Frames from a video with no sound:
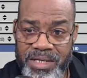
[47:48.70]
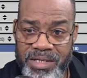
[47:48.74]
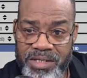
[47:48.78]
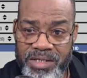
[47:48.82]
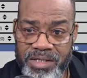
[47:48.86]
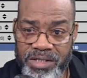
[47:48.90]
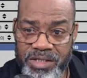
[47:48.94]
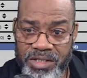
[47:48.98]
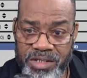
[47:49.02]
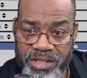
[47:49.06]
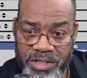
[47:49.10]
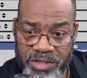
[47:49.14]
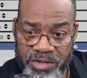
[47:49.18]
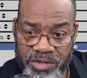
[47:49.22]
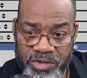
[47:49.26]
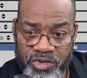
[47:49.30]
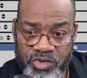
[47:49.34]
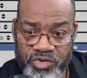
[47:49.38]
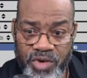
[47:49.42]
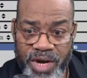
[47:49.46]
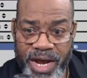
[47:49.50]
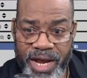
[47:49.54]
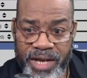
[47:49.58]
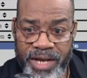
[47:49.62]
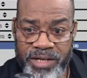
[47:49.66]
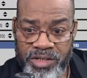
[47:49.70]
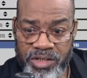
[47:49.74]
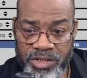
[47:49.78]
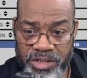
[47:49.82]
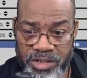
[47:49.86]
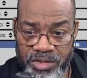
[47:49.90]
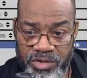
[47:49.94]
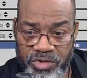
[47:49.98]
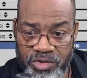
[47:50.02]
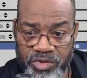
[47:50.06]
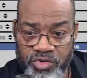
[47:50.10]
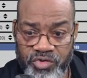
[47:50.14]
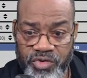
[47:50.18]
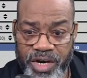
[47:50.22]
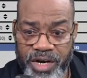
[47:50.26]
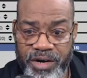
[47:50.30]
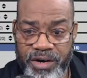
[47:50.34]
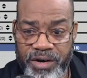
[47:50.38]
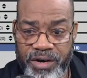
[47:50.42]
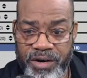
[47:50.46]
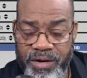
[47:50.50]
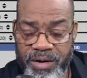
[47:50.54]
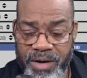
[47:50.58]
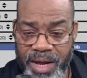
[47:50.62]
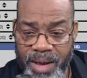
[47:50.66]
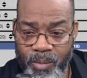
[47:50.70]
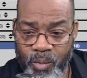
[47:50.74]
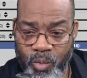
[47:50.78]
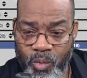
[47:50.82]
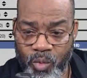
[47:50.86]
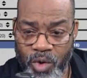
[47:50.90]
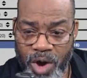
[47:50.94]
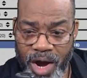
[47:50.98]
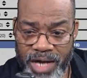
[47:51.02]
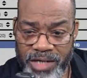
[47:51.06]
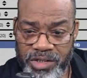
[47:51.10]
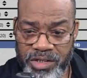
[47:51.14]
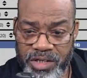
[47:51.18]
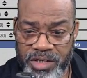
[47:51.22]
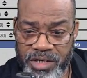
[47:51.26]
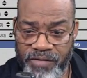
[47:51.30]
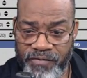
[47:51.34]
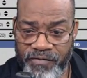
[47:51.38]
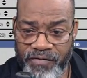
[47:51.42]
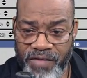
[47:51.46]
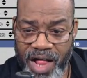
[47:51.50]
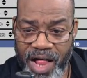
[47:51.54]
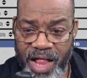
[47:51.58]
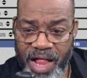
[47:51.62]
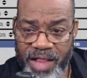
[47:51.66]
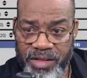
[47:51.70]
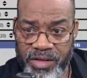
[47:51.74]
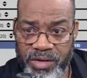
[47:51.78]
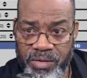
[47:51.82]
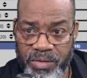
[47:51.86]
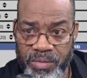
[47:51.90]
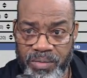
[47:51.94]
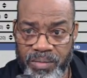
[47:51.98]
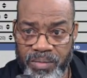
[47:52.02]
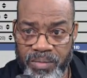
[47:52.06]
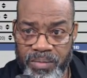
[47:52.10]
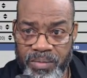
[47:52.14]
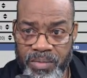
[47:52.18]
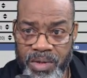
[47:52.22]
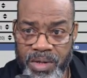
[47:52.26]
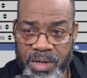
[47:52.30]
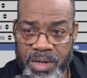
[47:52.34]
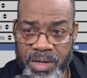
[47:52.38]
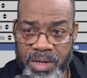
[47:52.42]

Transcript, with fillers: Still trend, still trigger. I'm watching the volume.